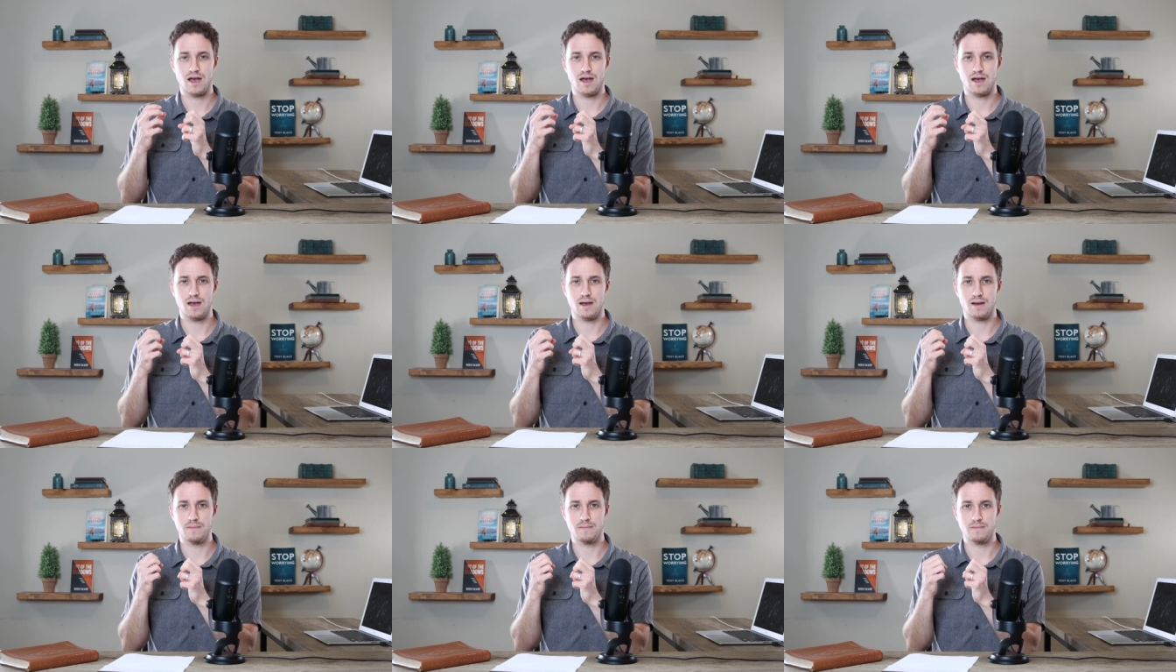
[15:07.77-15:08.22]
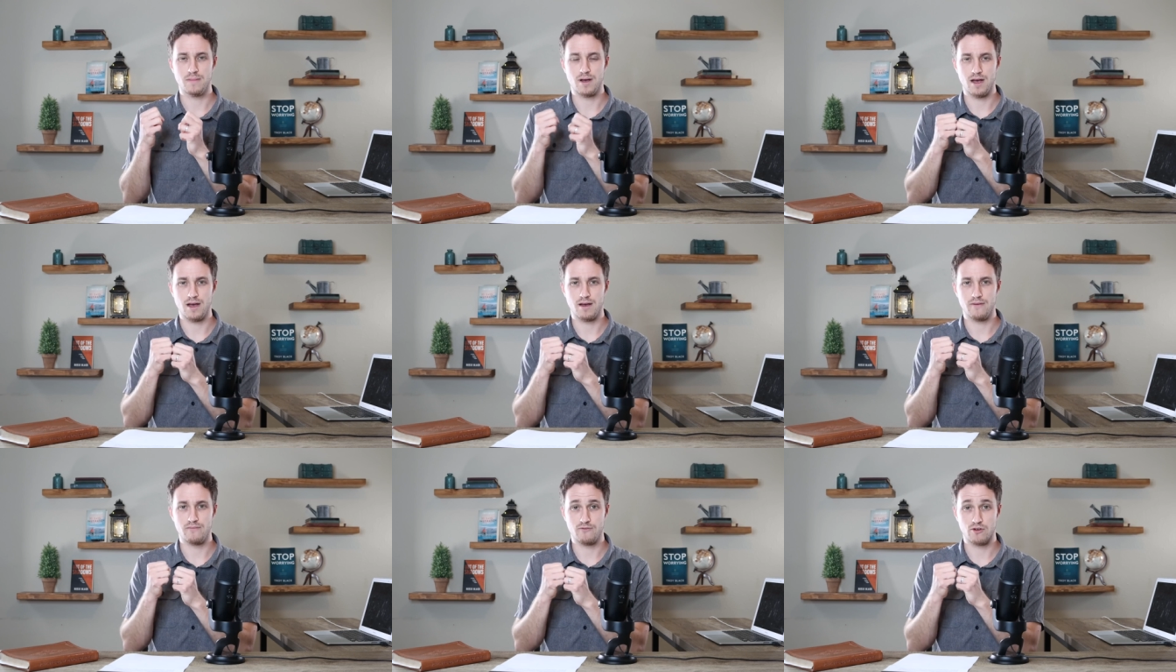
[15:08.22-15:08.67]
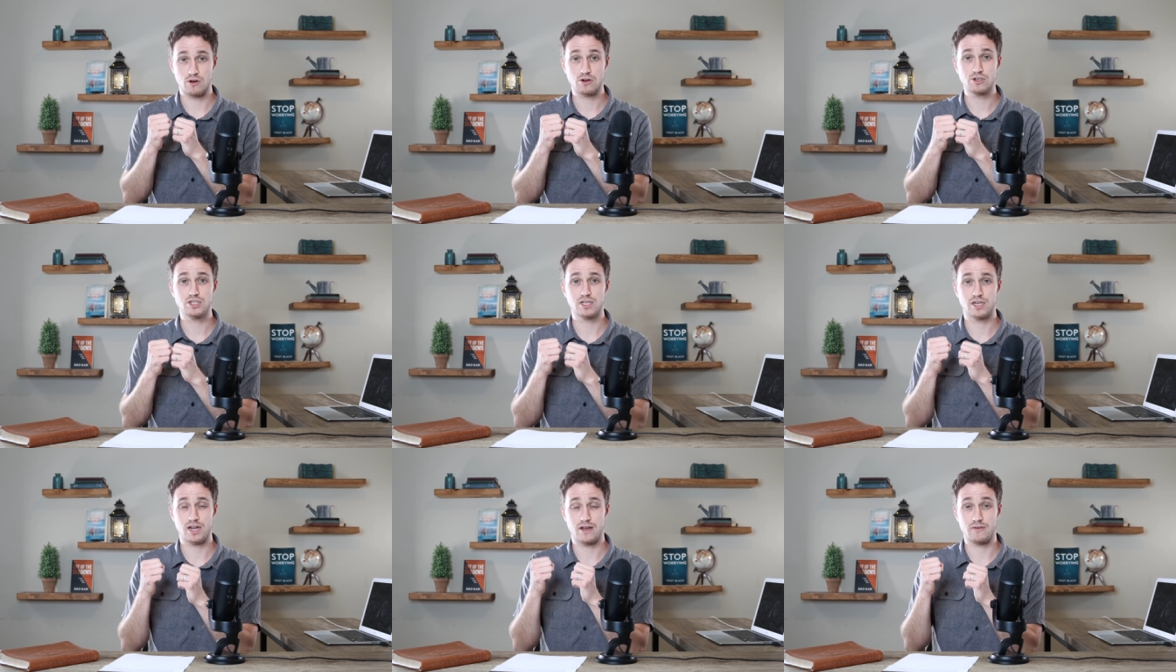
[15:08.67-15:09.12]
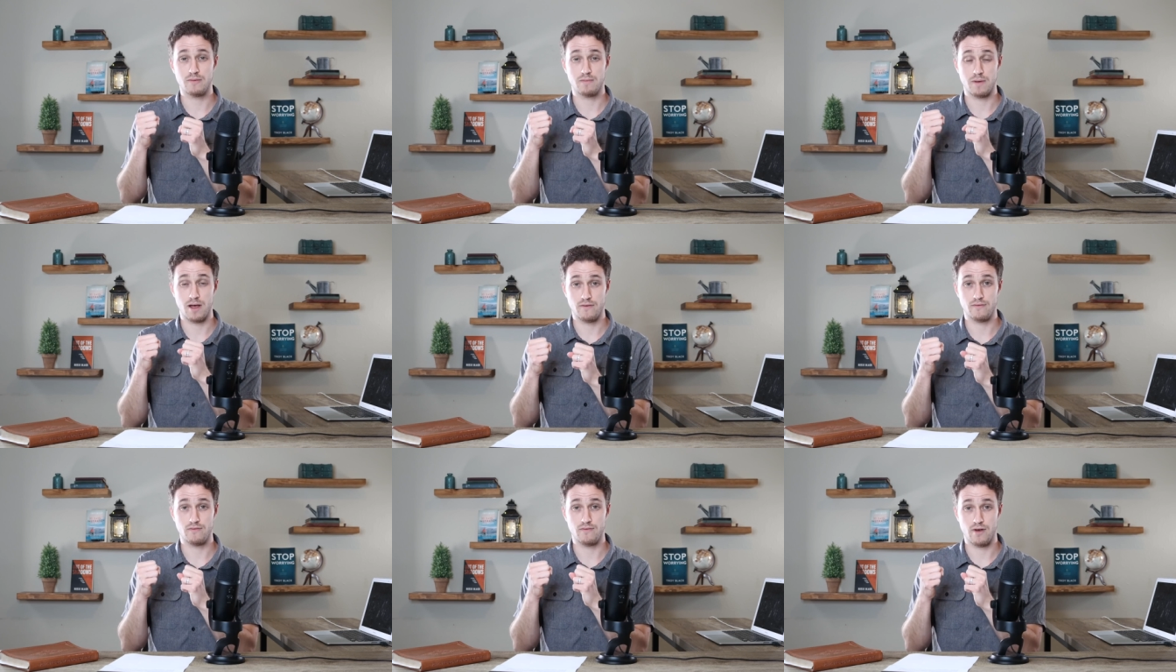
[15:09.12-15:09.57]
um, uh, version
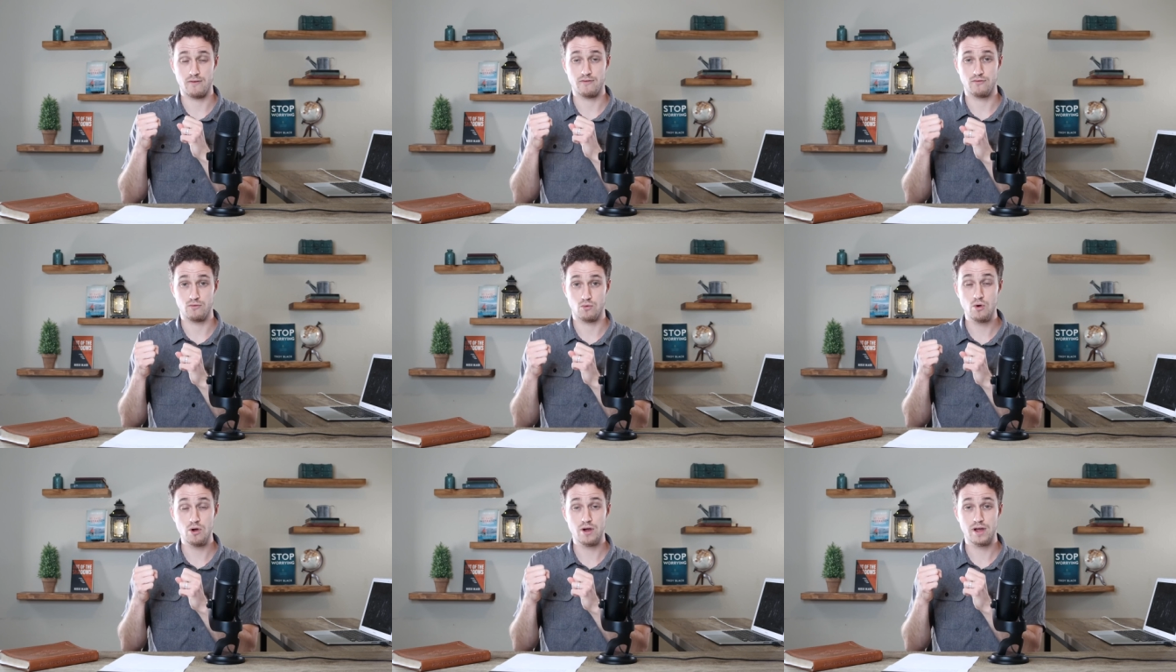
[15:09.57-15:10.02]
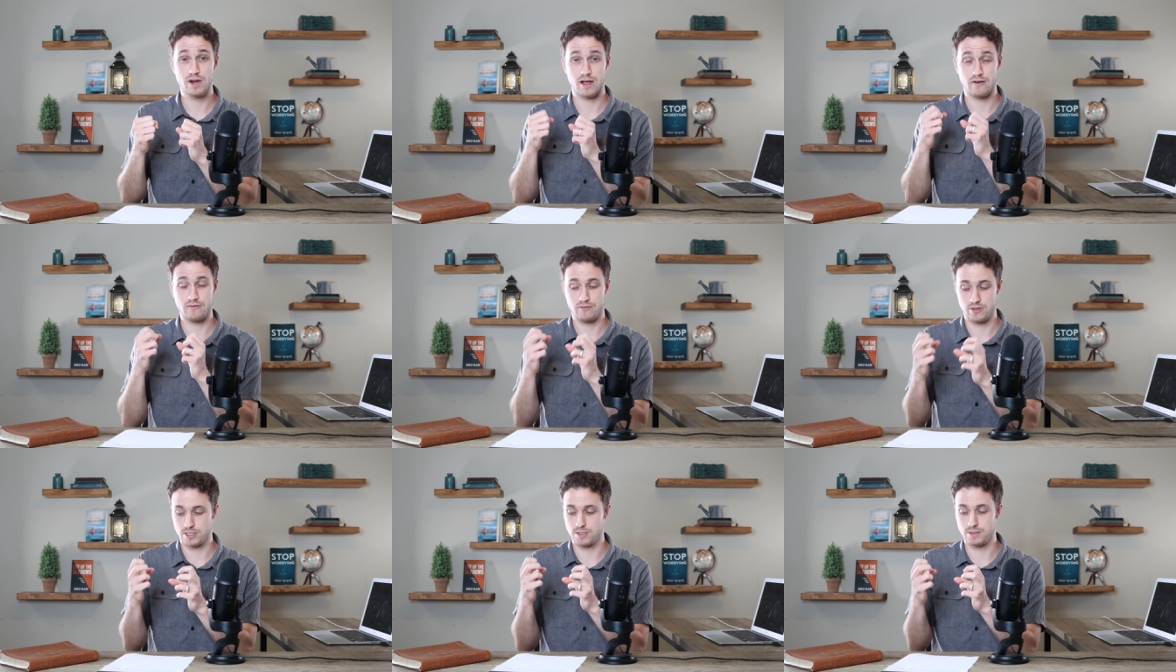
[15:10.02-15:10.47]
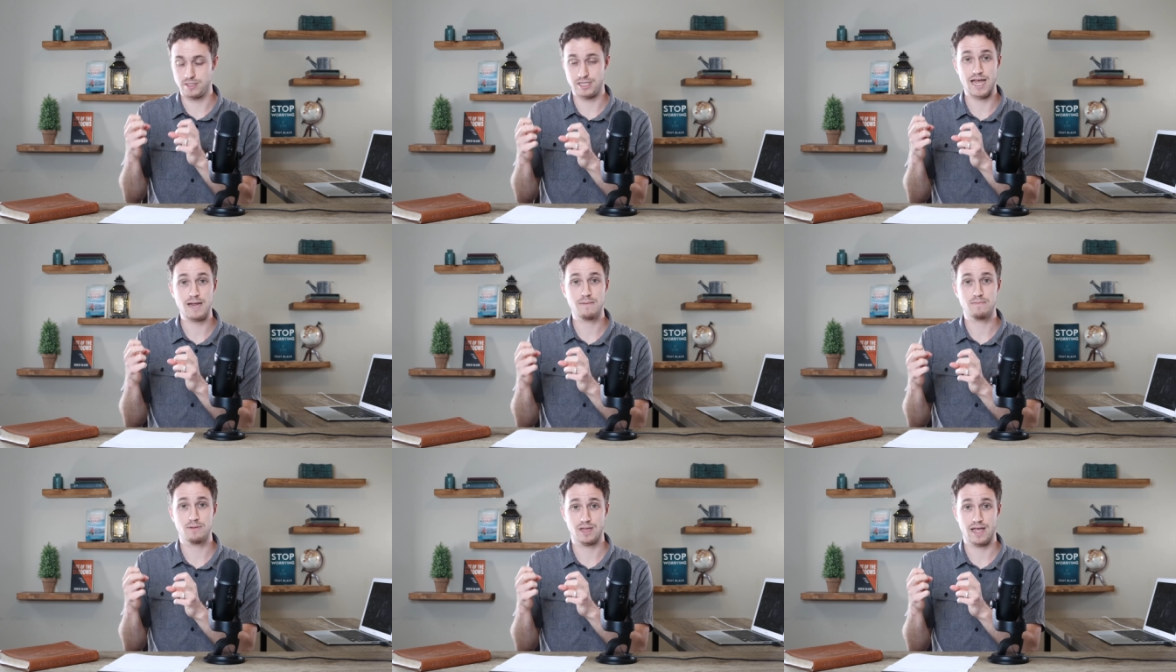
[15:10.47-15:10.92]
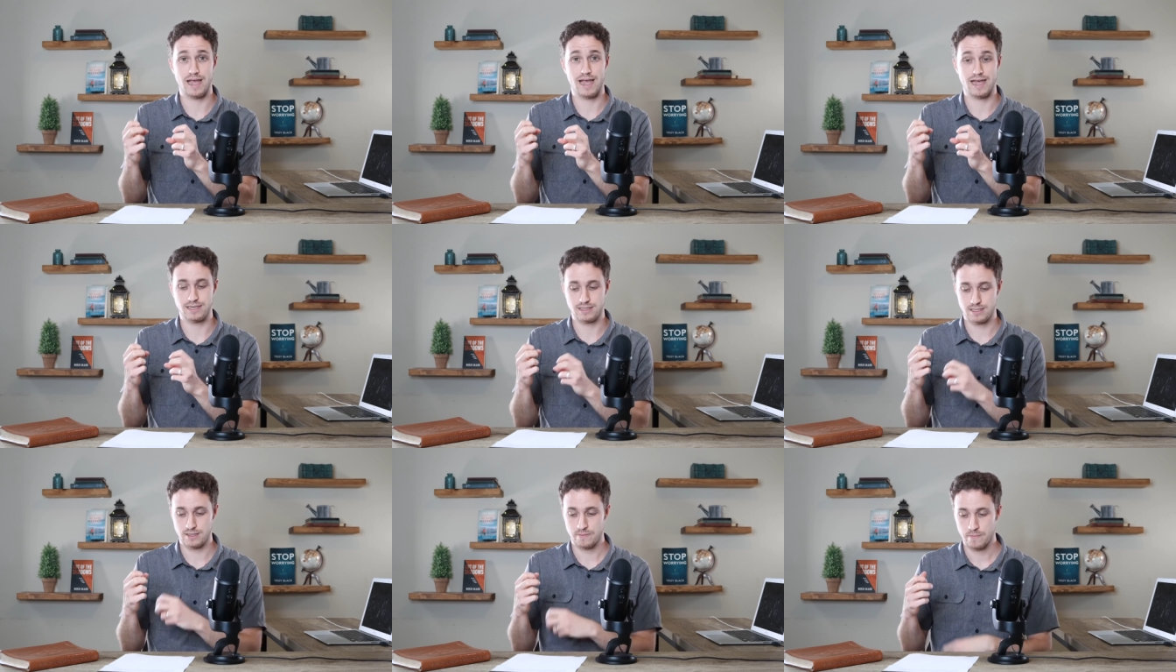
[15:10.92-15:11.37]
of, a, of of wood of this dead
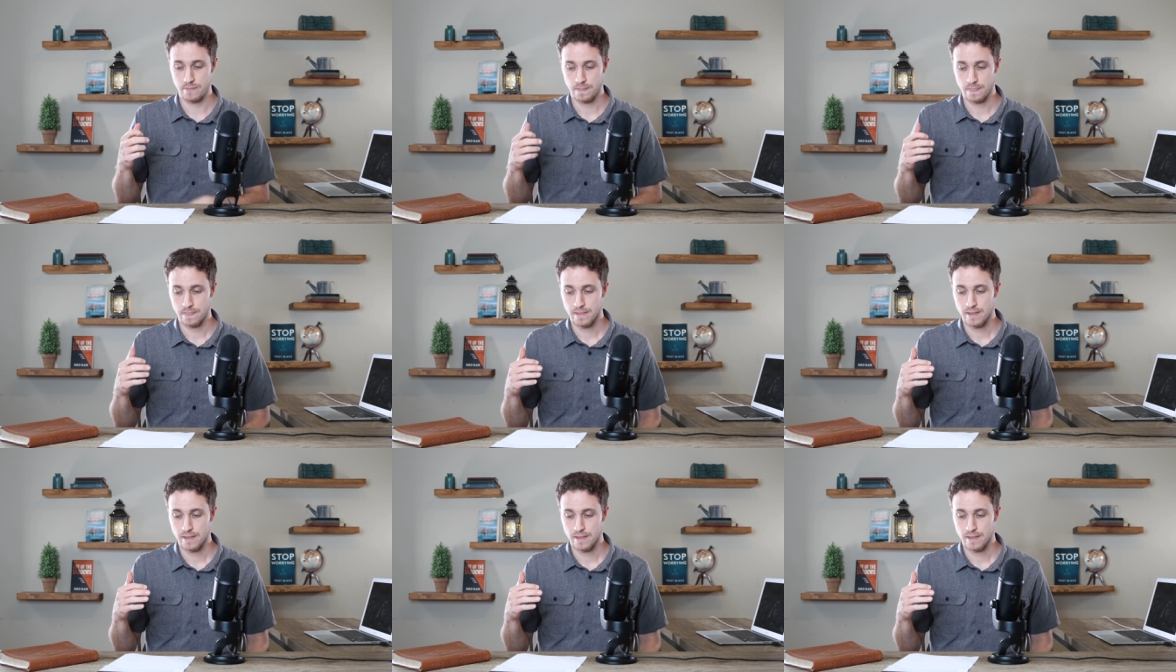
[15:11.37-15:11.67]
plant,